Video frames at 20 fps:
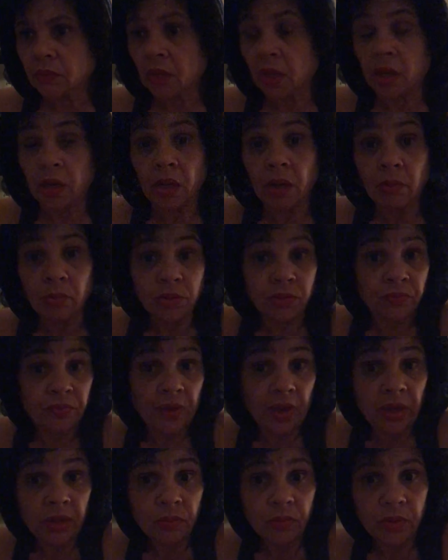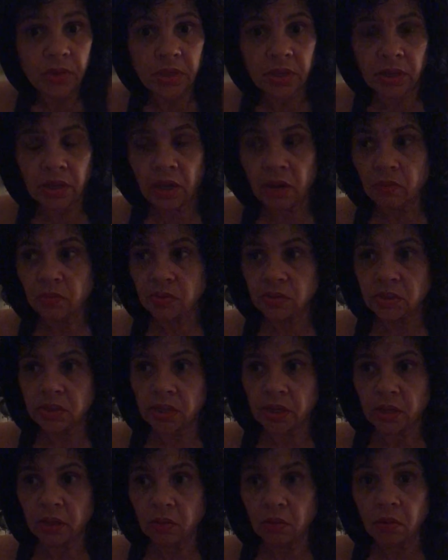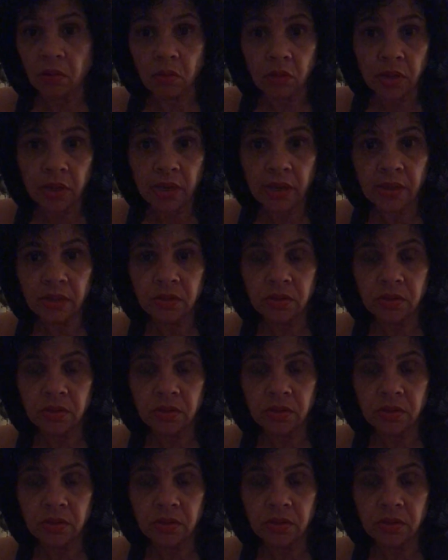and I was fine with it. I was like, oh, okay.